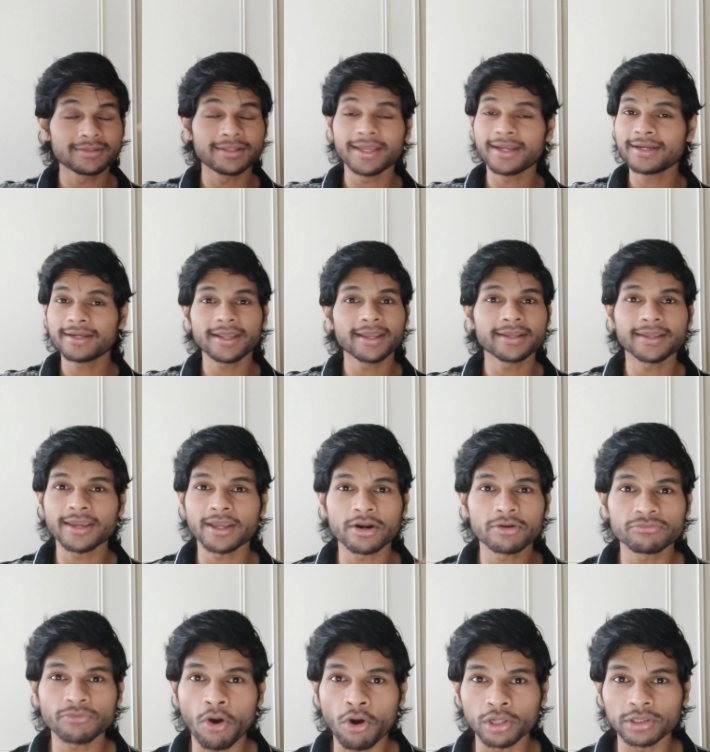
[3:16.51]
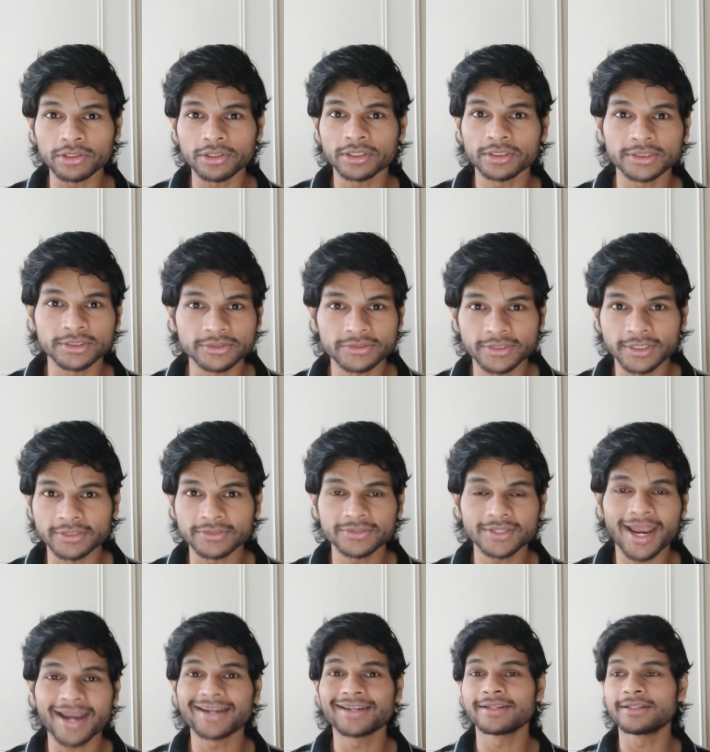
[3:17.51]
they take care of all the other things
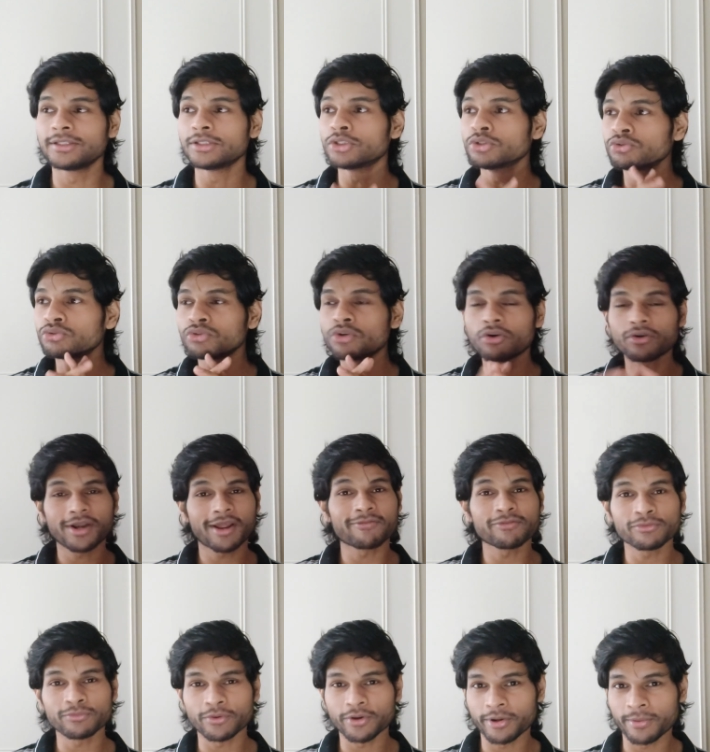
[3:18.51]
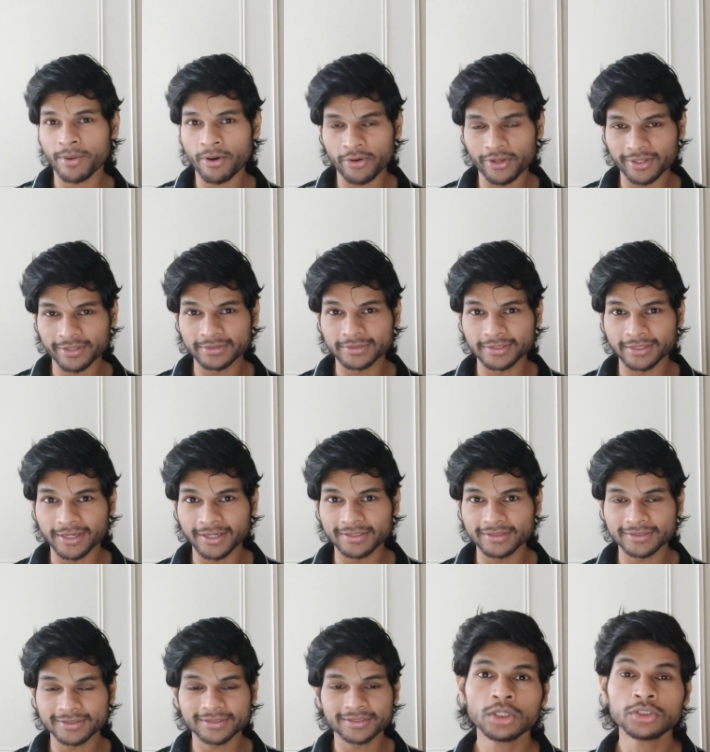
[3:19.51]
and you don't have to worry about anything else